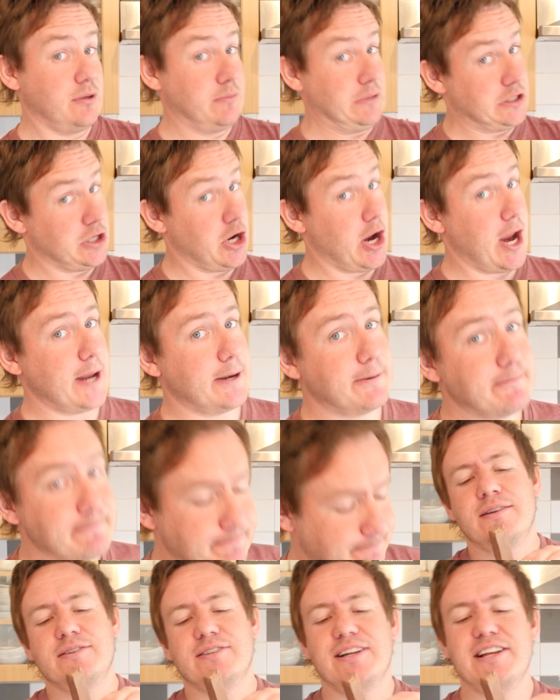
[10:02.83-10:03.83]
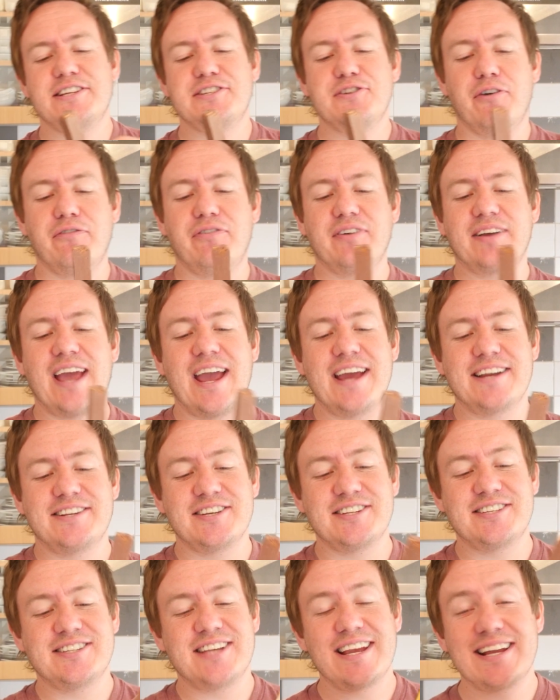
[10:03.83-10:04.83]
I'm excited. So let's not forget it
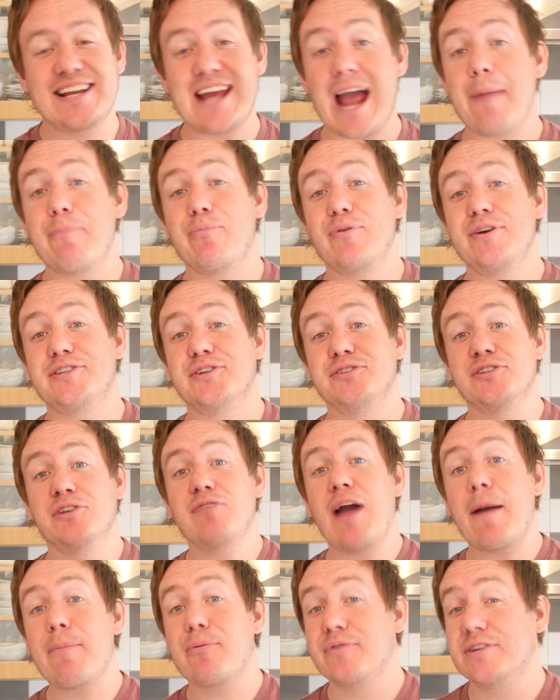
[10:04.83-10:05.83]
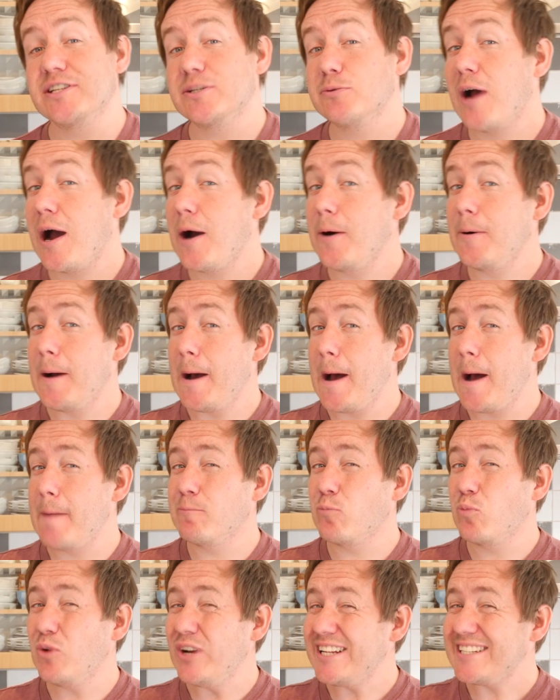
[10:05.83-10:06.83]
does say Cadbury's on the wrapper as well.
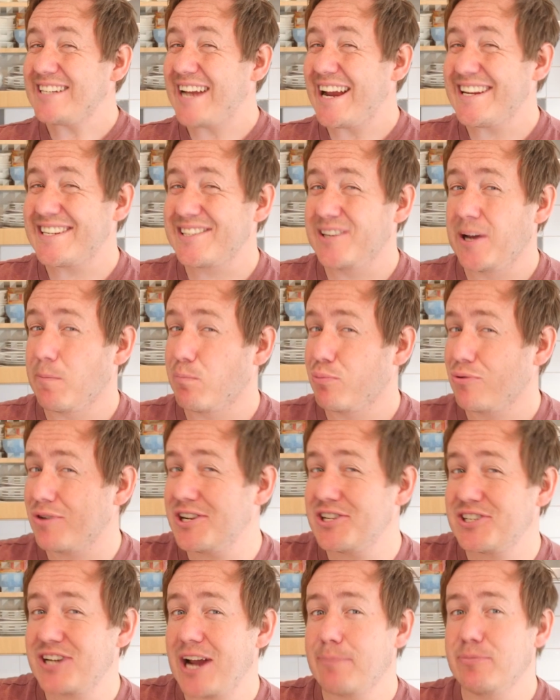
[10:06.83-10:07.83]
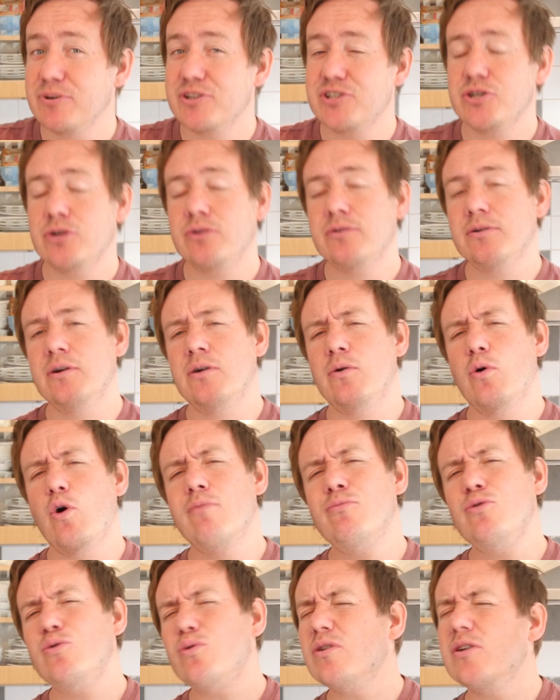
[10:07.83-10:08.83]
Um, will it taste like British Cadbury's chocolate
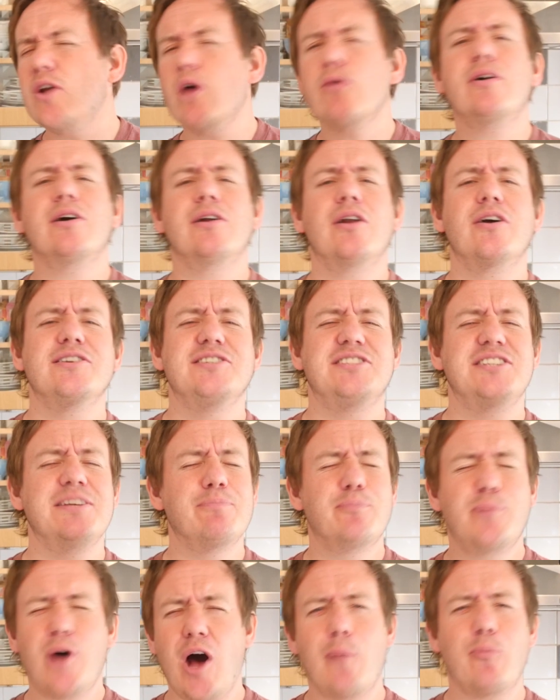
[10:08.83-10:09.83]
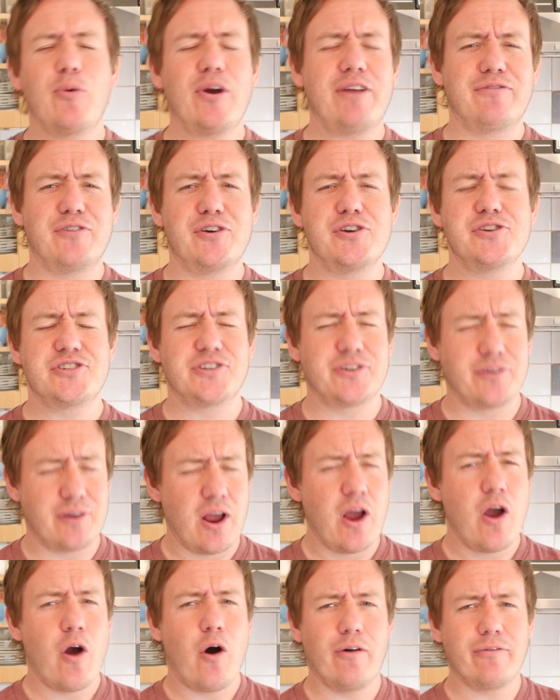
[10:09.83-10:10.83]
or more localized Zimbabwe version
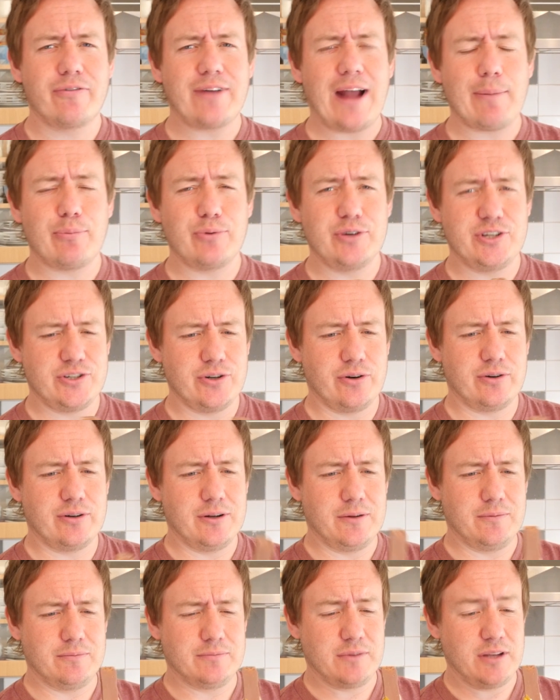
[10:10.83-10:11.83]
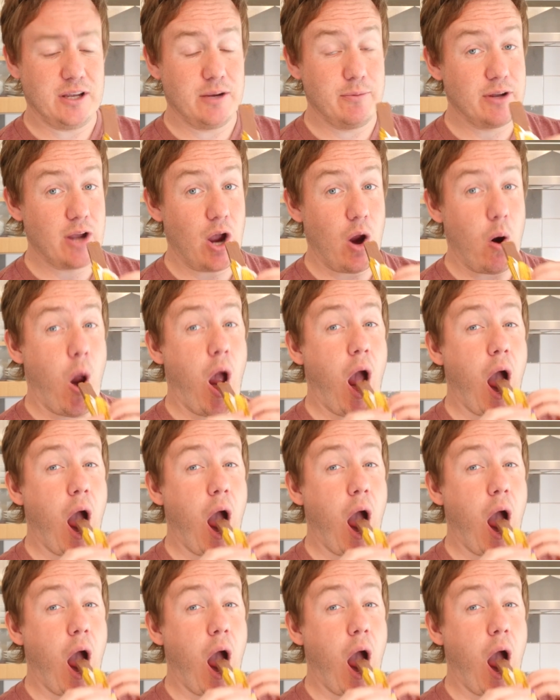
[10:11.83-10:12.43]
of Cadbury's chocolate? Here we go.